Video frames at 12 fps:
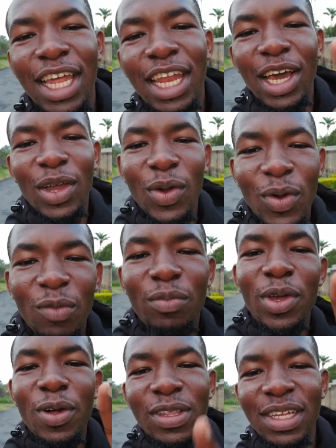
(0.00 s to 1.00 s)
Nakuru
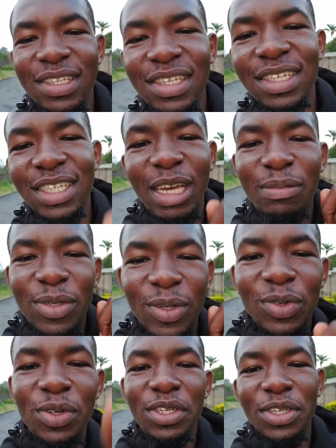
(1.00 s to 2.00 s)
Beyond the City episode
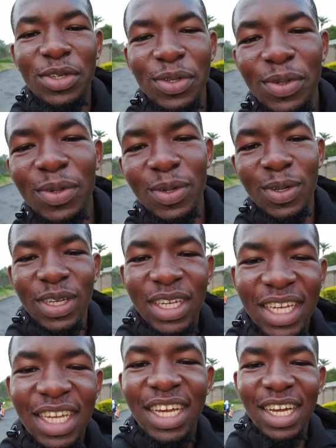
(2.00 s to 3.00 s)
twenty-two,
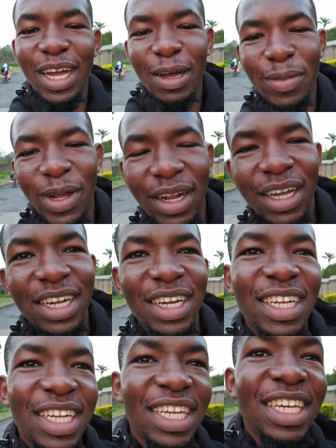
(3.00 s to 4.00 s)
Kabarak.
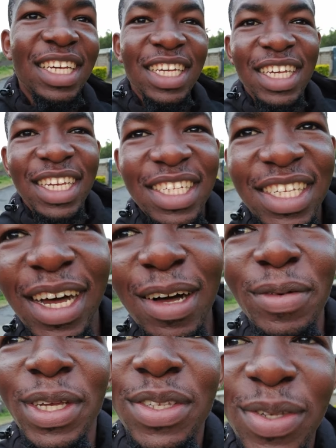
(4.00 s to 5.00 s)
It's
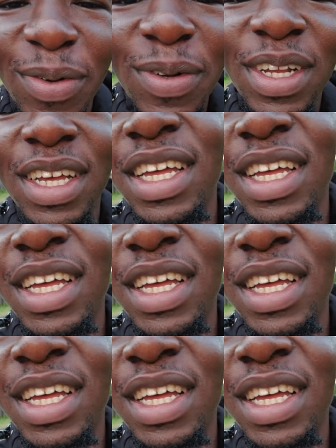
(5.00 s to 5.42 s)
coming soon.